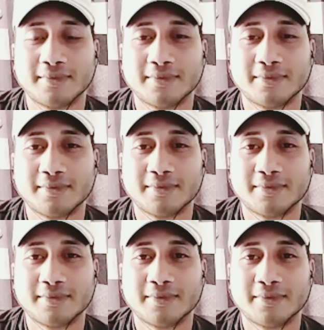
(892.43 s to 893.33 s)

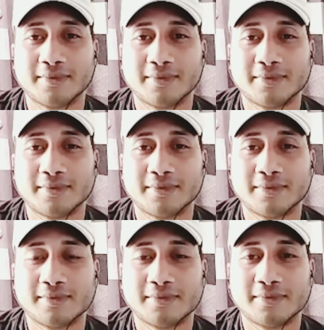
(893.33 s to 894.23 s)

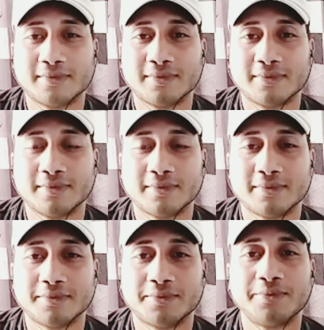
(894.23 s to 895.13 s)

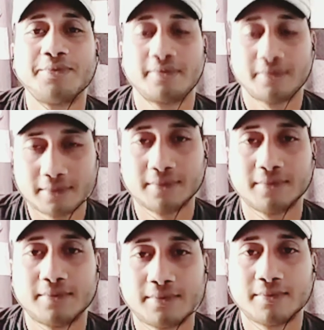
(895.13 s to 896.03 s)

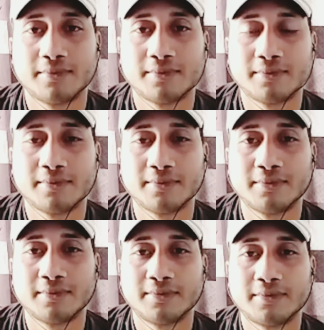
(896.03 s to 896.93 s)

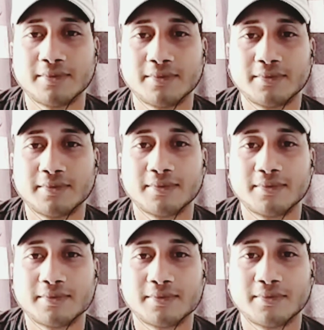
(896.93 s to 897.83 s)

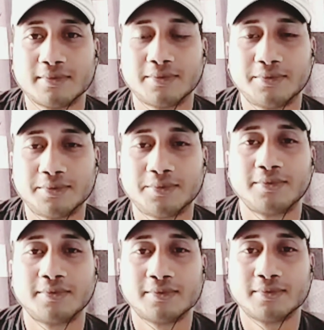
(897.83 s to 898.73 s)

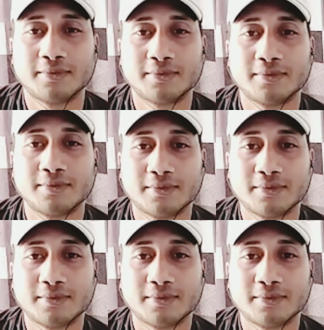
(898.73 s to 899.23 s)
The person shown says nothing.